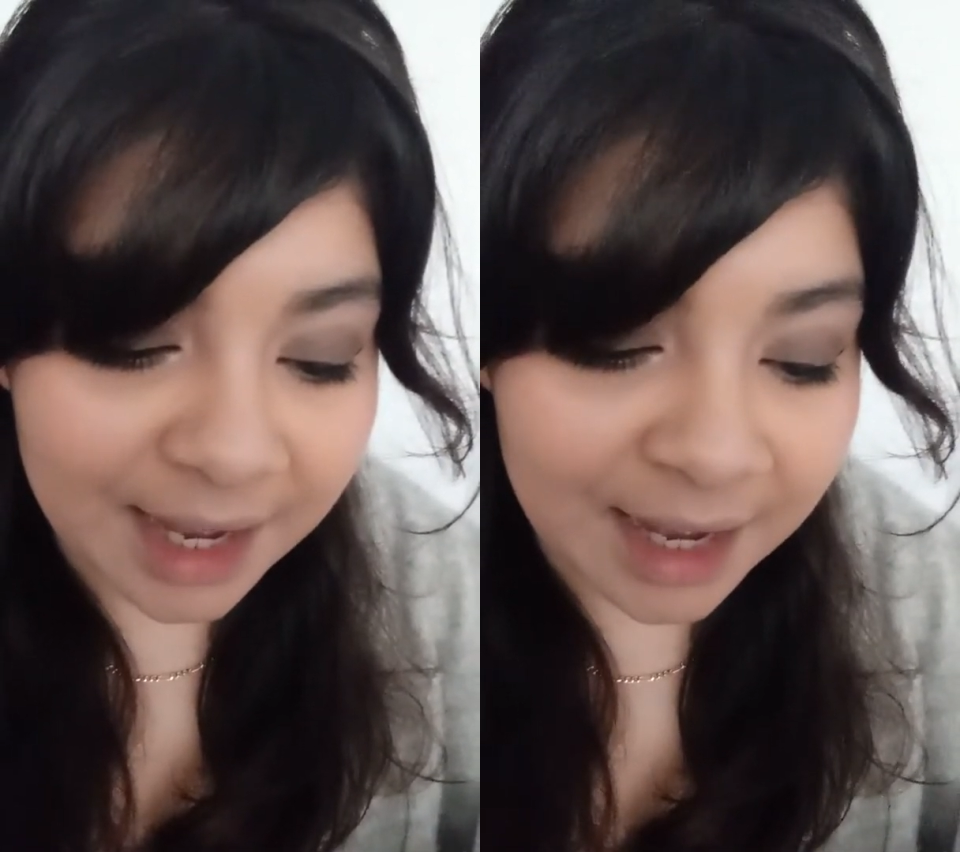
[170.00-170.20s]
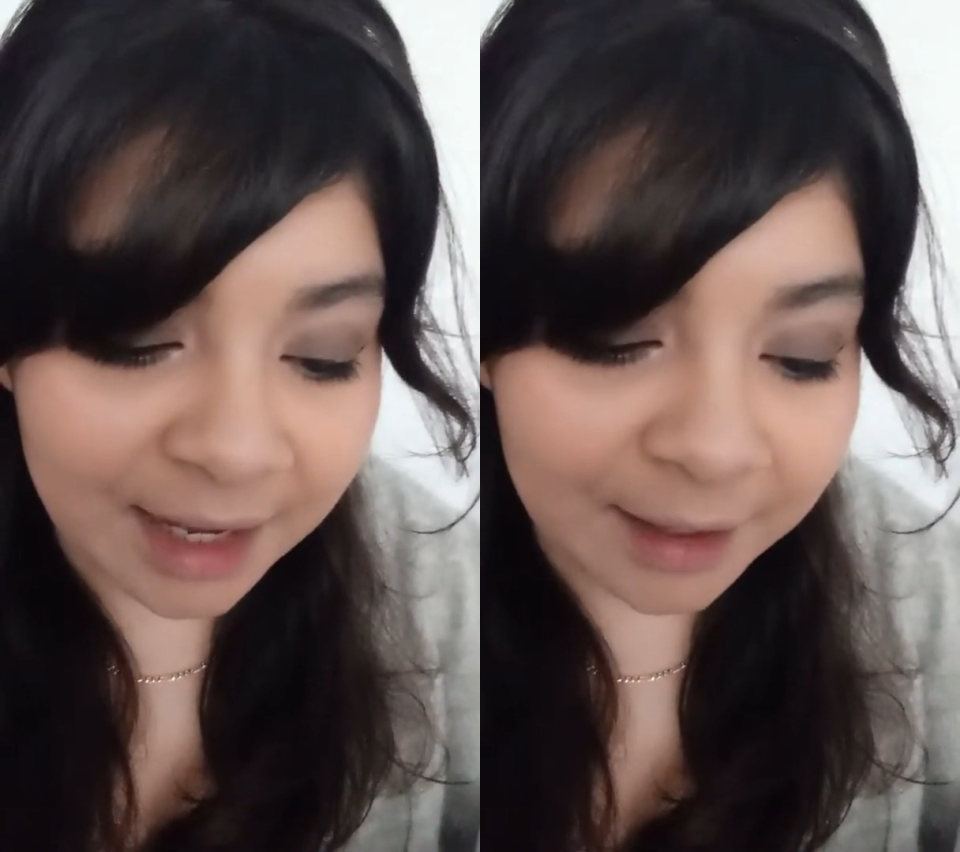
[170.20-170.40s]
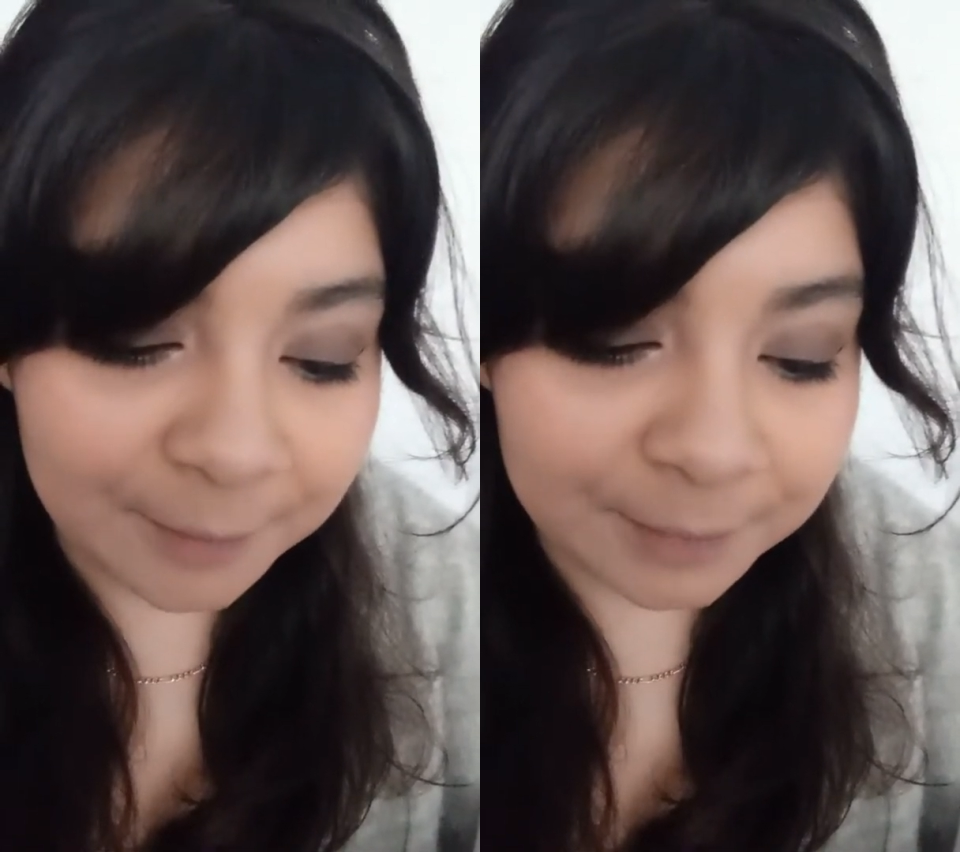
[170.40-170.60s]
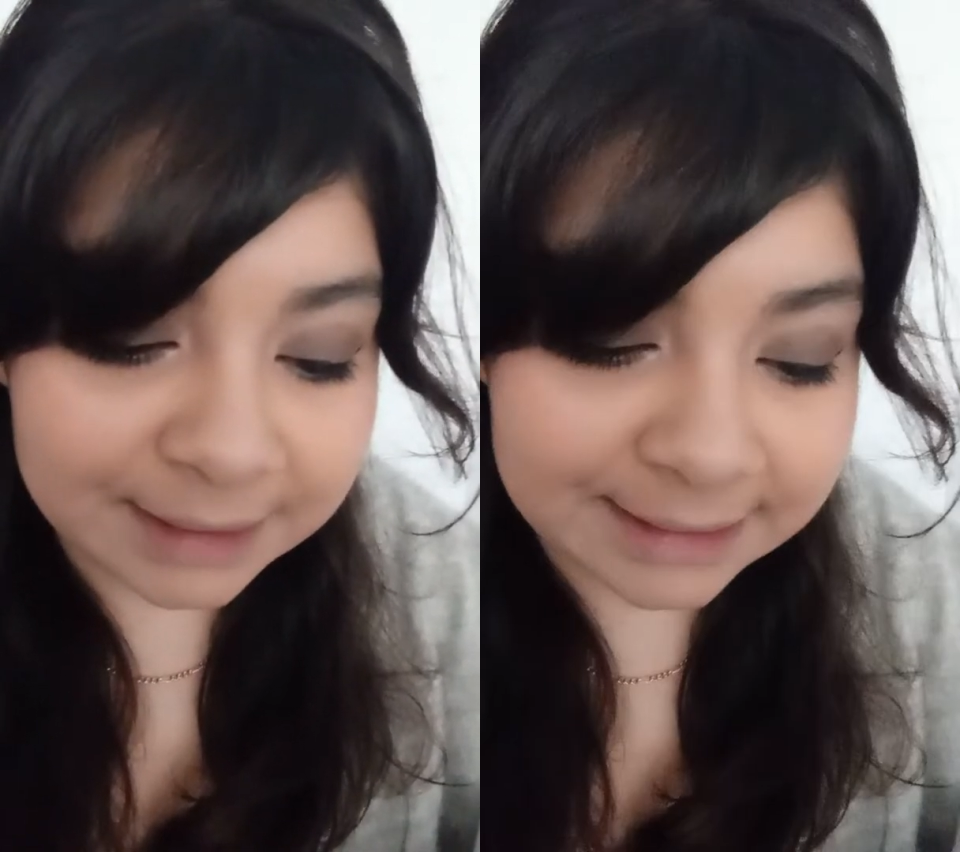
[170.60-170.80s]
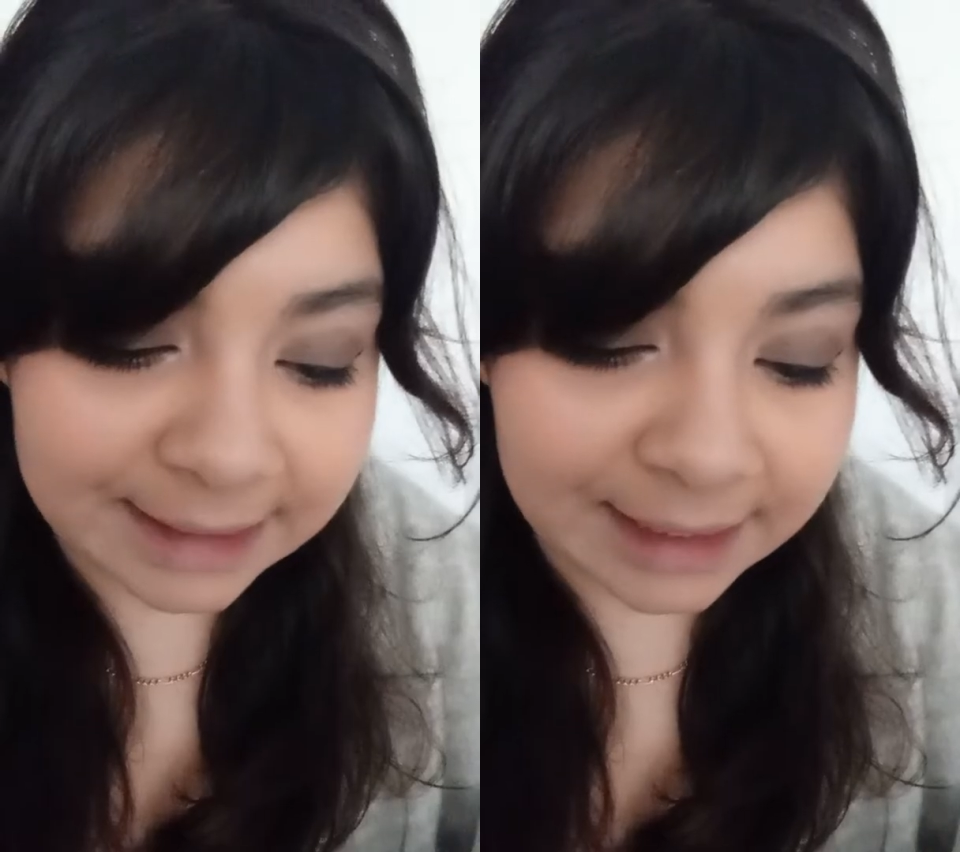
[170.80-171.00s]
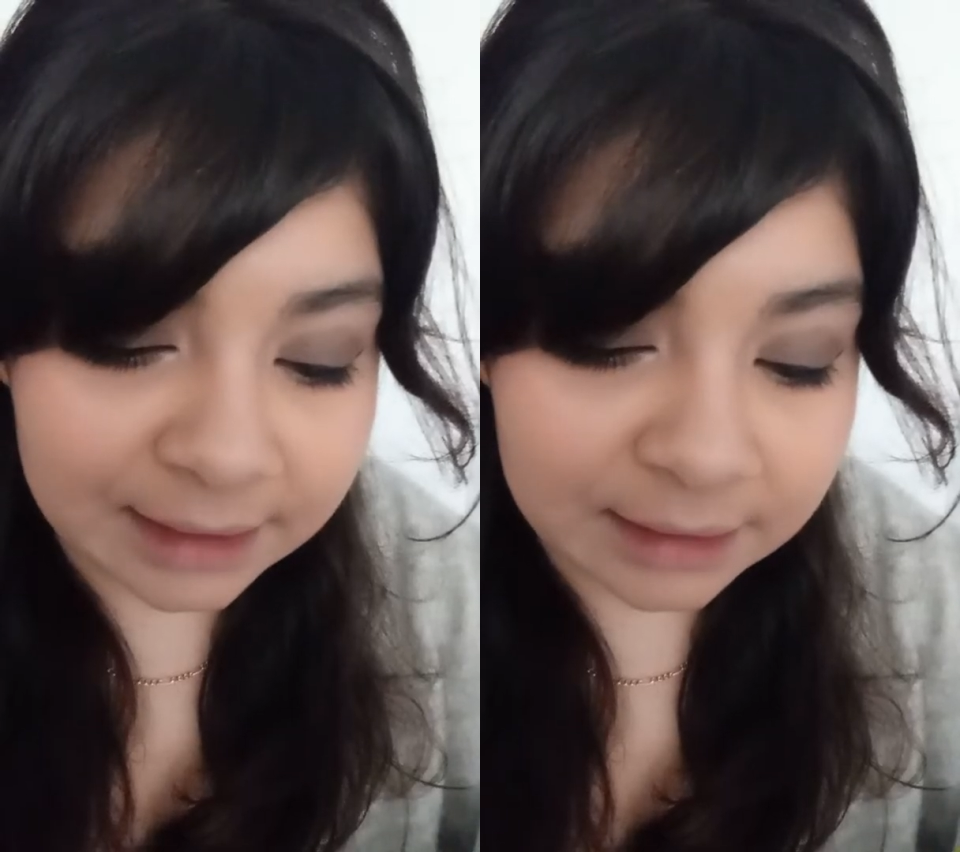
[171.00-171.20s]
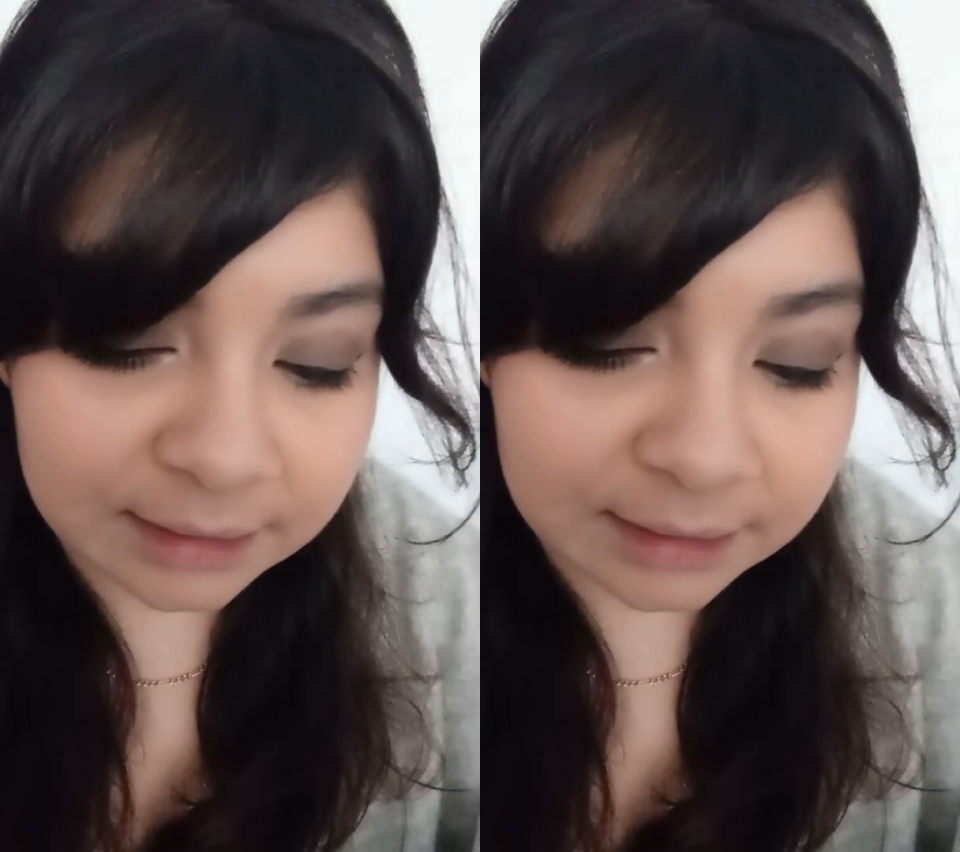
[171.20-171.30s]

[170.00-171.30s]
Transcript: Um, let's see.